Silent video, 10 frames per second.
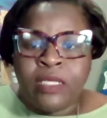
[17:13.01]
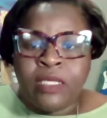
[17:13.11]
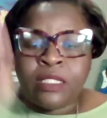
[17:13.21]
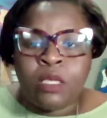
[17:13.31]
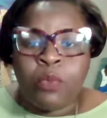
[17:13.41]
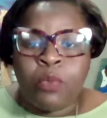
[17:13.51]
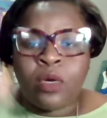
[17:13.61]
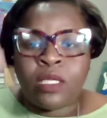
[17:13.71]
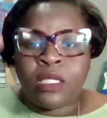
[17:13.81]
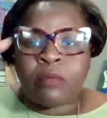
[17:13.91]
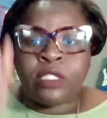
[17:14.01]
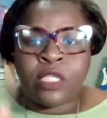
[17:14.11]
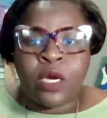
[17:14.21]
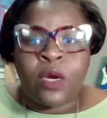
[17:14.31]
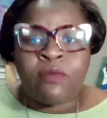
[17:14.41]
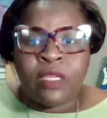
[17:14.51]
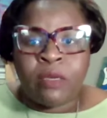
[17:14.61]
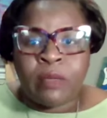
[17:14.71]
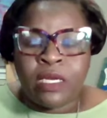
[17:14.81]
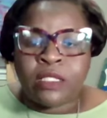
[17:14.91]
Support them, serve
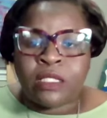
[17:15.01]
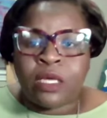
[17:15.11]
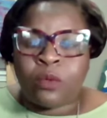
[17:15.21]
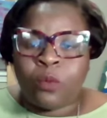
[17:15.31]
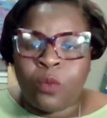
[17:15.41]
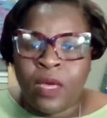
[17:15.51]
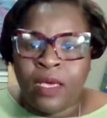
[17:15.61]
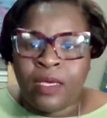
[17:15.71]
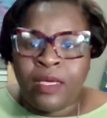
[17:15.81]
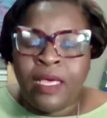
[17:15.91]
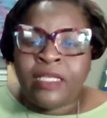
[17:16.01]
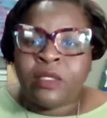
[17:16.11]
them in a certain way